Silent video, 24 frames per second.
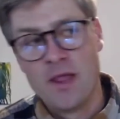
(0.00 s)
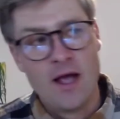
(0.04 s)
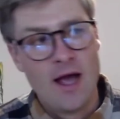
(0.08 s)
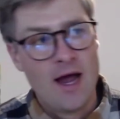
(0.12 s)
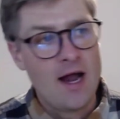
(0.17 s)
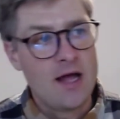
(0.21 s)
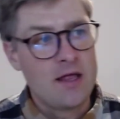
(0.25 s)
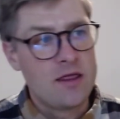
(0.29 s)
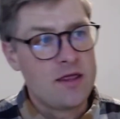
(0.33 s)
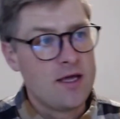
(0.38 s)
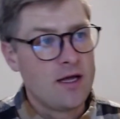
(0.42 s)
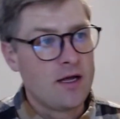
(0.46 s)

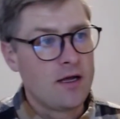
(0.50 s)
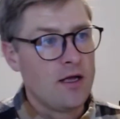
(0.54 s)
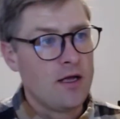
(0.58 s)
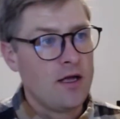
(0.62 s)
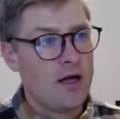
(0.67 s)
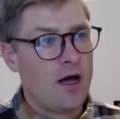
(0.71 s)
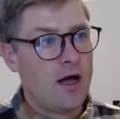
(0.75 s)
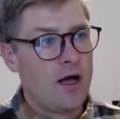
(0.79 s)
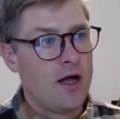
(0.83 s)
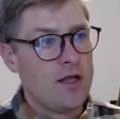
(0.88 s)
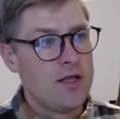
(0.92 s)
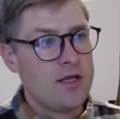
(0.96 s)
And I think
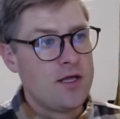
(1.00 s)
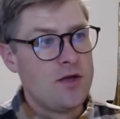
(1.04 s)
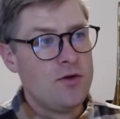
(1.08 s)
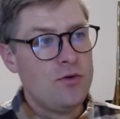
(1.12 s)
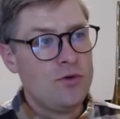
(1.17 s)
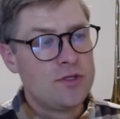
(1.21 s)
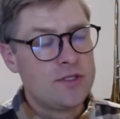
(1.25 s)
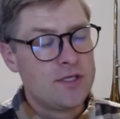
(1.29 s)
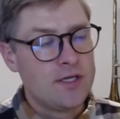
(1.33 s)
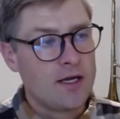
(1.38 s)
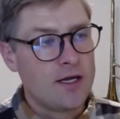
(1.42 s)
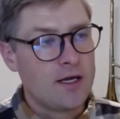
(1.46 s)

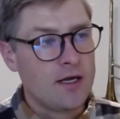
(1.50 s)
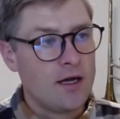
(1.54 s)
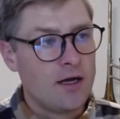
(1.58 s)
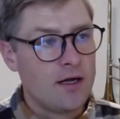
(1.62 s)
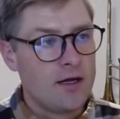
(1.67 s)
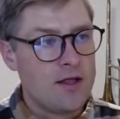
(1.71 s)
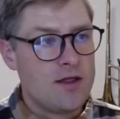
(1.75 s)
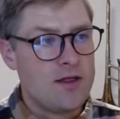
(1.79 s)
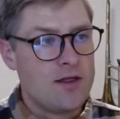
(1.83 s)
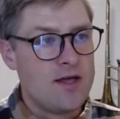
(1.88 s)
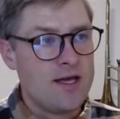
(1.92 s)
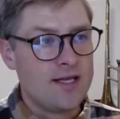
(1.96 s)
using
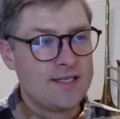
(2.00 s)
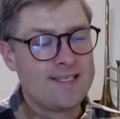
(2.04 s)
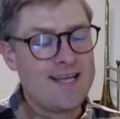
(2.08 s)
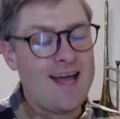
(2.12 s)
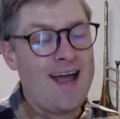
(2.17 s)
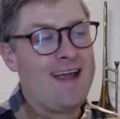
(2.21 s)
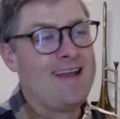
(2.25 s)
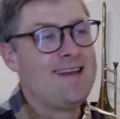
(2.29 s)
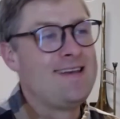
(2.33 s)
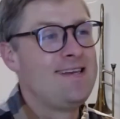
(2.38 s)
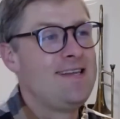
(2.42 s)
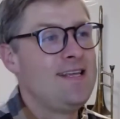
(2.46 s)
this
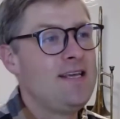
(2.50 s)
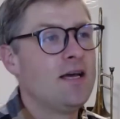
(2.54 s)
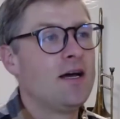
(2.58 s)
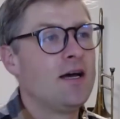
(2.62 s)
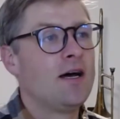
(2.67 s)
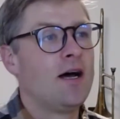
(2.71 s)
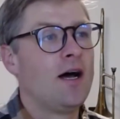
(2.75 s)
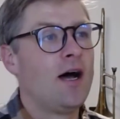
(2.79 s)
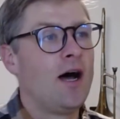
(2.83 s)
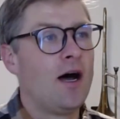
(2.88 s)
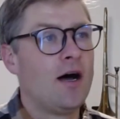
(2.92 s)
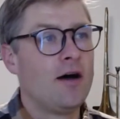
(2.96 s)
idea
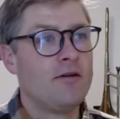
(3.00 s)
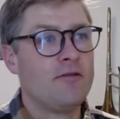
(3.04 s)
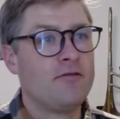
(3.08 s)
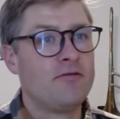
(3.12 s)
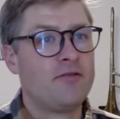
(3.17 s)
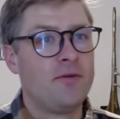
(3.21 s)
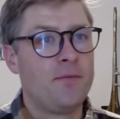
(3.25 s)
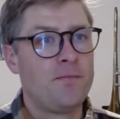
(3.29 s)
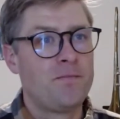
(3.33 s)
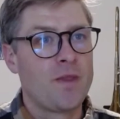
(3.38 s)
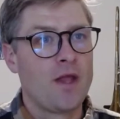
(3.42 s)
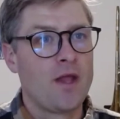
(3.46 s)

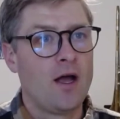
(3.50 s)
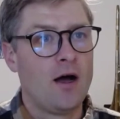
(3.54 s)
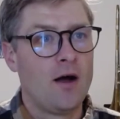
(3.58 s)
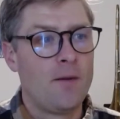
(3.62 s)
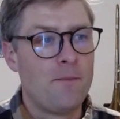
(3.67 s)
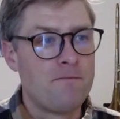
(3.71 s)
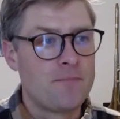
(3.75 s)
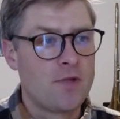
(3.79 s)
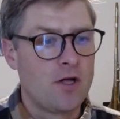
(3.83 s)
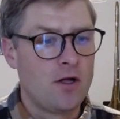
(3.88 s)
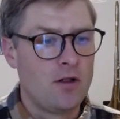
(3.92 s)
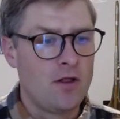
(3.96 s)
of
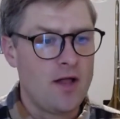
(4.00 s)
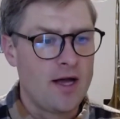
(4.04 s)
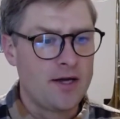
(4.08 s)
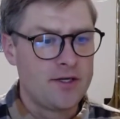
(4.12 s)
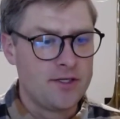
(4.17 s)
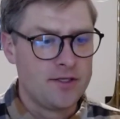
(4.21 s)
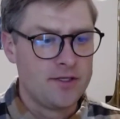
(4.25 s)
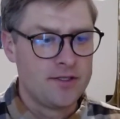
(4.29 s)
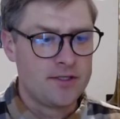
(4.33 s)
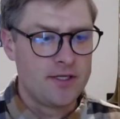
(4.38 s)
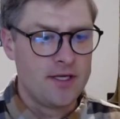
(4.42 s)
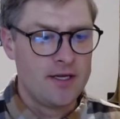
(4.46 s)

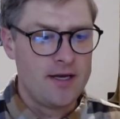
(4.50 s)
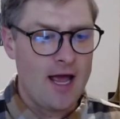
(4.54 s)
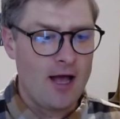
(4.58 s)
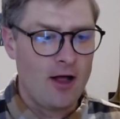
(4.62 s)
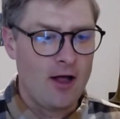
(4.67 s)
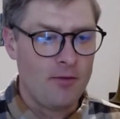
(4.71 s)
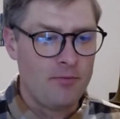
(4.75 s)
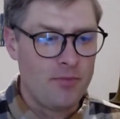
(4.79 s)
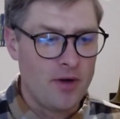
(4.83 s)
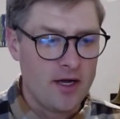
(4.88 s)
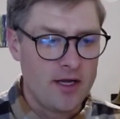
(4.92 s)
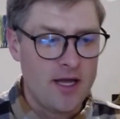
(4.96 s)
collections can
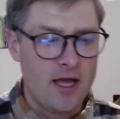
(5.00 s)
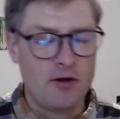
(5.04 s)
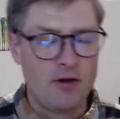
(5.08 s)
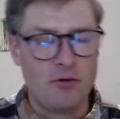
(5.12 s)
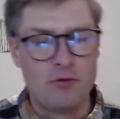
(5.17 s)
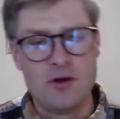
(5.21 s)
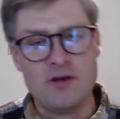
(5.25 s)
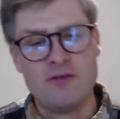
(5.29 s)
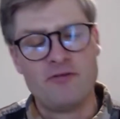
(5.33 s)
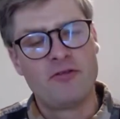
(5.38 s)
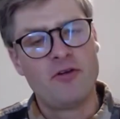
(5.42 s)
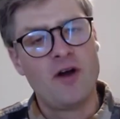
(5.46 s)
help, again,
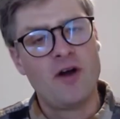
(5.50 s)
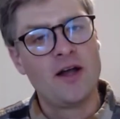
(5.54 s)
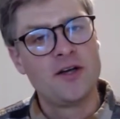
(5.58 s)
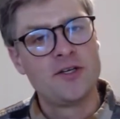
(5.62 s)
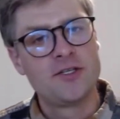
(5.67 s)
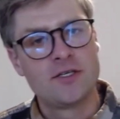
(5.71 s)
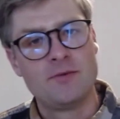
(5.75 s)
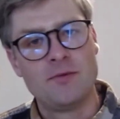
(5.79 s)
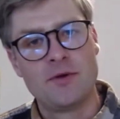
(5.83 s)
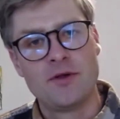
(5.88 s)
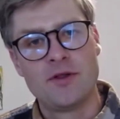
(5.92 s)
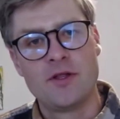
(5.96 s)
refresh
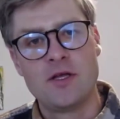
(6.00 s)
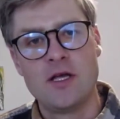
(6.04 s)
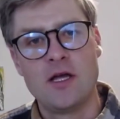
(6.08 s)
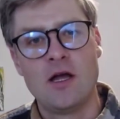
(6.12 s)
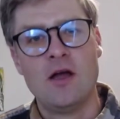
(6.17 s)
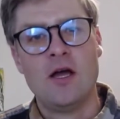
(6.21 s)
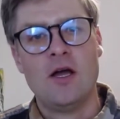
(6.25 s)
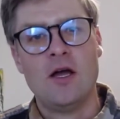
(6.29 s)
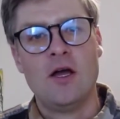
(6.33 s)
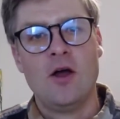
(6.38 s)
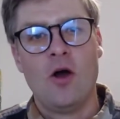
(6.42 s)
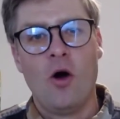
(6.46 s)
some of the
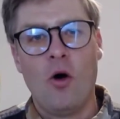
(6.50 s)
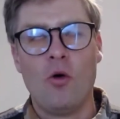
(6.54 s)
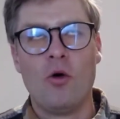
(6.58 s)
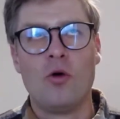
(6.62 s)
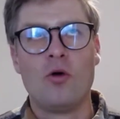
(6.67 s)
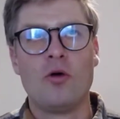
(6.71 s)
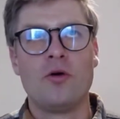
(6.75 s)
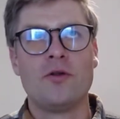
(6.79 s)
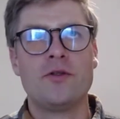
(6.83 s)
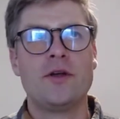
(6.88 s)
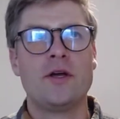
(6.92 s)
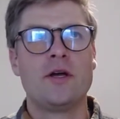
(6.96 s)

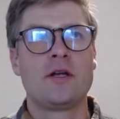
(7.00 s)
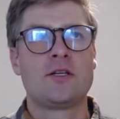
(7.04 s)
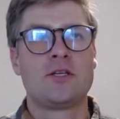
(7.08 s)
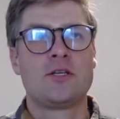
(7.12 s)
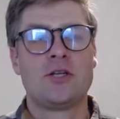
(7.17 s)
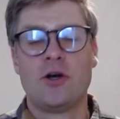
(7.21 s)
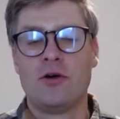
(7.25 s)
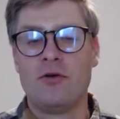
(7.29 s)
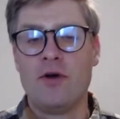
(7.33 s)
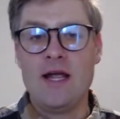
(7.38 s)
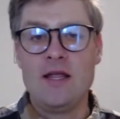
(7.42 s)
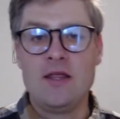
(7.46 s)
old
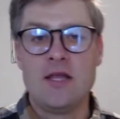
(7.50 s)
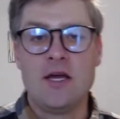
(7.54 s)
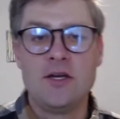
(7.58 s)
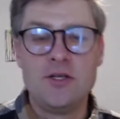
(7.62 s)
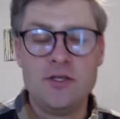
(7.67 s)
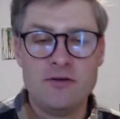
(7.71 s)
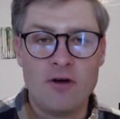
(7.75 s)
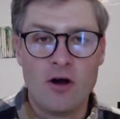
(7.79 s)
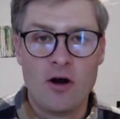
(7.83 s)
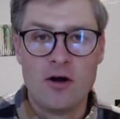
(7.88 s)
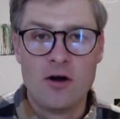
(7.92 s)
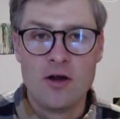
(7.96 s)
terrain that
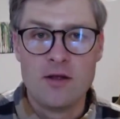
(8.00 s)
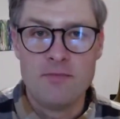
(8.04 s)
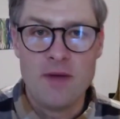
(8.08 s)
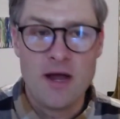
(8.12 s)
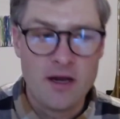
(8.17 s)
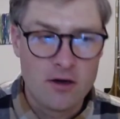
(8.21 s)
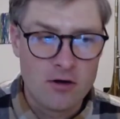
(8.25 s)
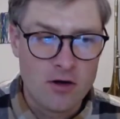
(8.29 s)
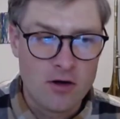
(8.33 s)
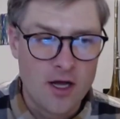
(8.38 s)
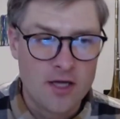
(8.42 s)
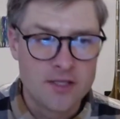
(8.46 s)
you've already been
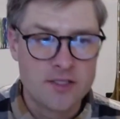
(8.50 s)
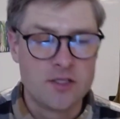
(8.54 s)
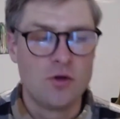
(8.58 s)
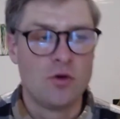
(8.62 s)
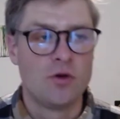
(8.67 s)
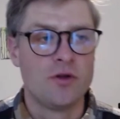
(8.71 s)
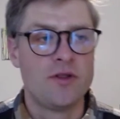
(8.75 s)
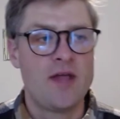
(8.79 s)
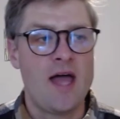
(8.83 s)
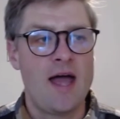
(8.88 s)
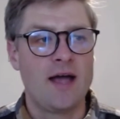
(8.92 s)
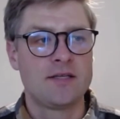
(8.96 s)
across, the
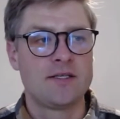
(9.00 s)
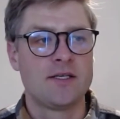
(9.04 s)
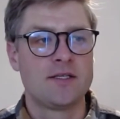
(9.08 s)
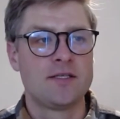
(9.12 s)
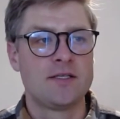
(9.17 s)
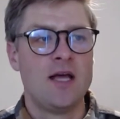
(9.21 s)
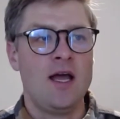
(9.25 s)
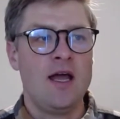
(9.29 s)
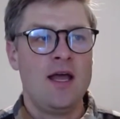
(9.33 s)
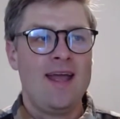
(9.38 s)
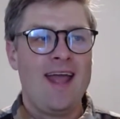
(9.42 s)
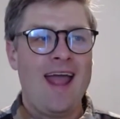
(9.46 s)
old
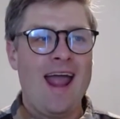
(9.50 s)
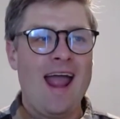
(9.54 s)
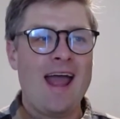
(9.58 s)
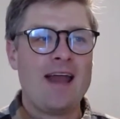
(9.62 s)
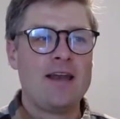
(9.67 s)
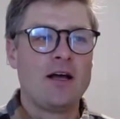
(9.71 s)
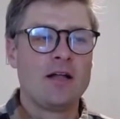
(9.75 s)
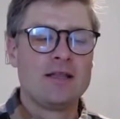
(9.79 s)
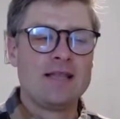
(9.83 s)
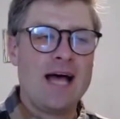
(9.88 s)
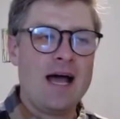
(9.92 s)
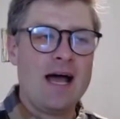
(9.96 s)
hexes,
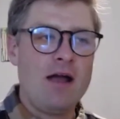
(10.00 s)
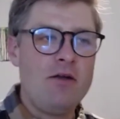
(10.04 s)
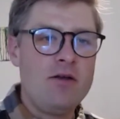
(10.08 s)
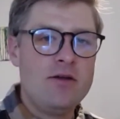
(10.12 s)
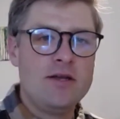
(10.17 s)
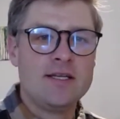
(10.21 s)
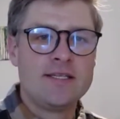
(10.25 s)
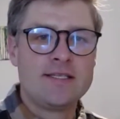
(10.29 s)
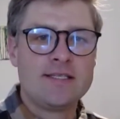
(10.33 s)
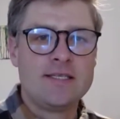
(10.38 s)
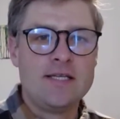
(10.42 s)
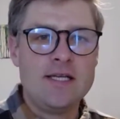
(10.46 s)
and allow you
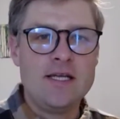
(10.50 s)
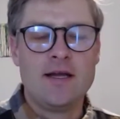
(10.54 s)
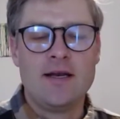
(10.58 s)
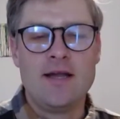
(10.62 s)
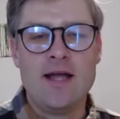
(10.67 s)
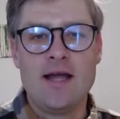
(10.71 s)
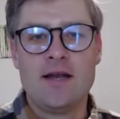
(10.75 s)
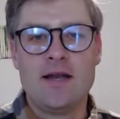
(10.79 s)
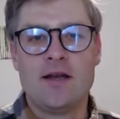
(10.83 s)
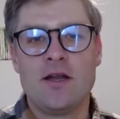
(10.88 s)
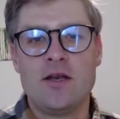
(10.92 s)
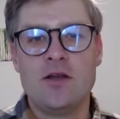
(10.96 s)
to see it
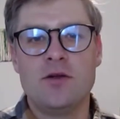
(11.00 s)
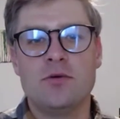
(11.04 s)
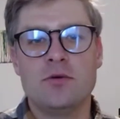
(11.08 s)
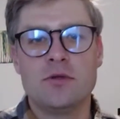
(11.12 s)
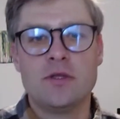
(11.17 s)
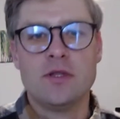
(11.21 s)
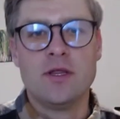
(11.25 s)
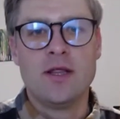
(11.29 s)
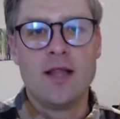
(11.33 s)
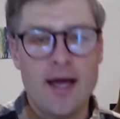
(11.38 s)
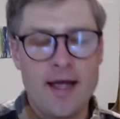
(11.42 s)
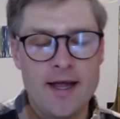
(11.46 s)
in a new
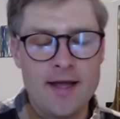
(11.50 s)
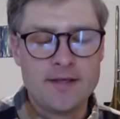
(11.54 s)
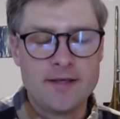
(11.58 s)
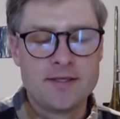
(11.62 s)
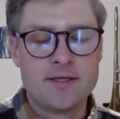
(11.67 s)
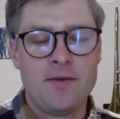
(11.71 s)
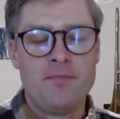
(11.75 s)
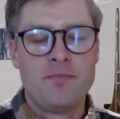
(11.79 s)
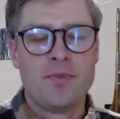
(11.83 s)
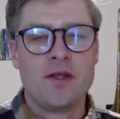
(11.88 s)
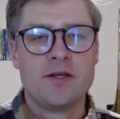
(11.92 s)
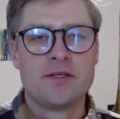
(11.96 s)
light
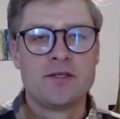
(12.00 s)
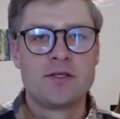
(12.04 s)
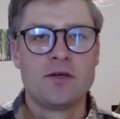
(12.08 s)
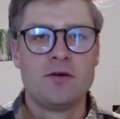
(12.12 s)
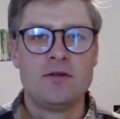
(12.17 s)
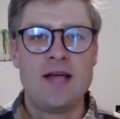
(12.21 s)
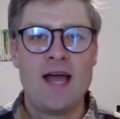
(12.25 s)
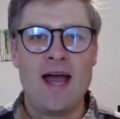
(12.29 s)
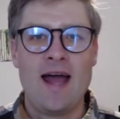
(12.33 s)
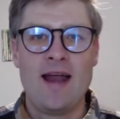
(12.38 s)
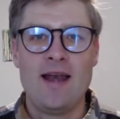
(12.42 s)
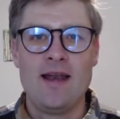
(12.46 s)
so
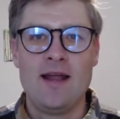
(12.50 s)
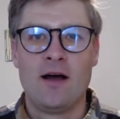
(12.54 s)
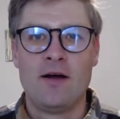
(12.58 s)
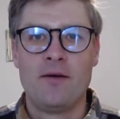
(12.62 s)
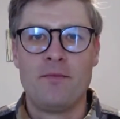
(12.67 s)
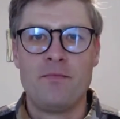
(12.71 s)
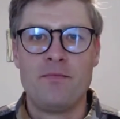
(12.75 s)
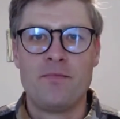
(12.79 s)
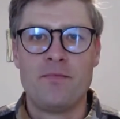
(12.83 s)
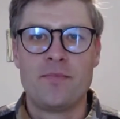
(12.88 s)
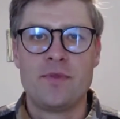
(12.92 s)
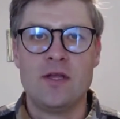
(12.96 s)
that
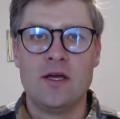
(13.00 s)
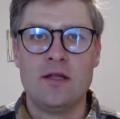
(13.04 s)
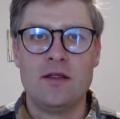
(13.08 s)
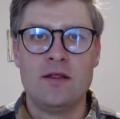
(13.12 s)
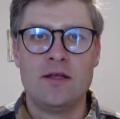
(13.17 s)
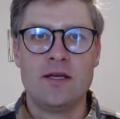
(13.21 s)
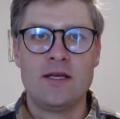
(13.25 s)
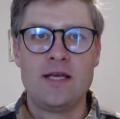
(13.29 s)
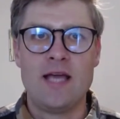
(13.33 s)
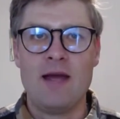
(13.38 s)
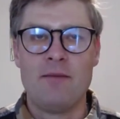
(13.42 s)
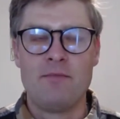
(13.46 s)

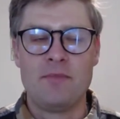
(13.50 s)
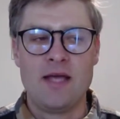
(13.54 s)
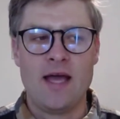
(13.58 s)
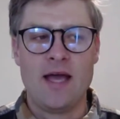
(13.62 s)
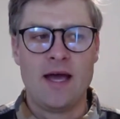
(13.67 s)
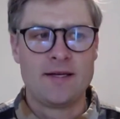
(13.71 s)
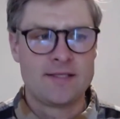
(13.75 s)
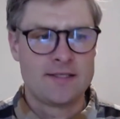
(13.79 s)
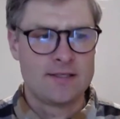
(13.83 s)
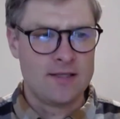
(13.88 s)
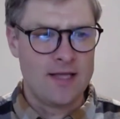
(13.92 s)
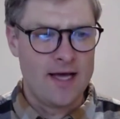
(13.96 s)
the game
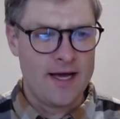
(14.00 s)
gets